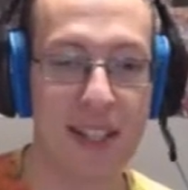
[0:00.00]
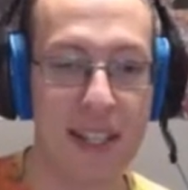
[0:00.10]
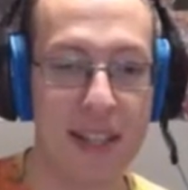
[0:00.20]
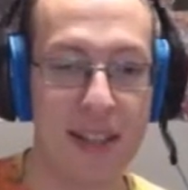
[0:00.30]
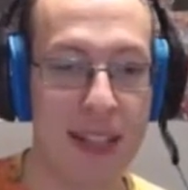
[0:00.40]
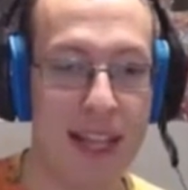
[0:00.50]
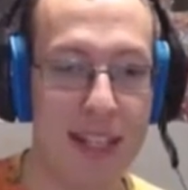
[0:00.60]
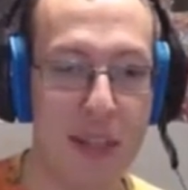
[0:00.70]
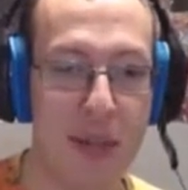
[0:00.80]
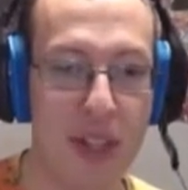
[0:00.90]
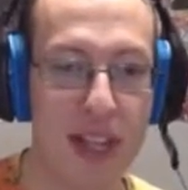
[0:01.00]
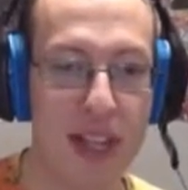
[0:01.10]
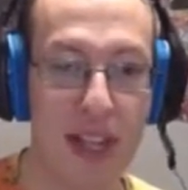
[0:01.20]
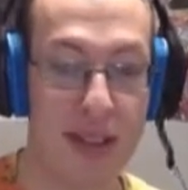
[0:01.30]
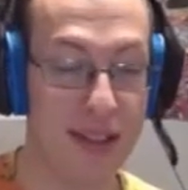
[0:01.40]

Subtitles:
see legacy play.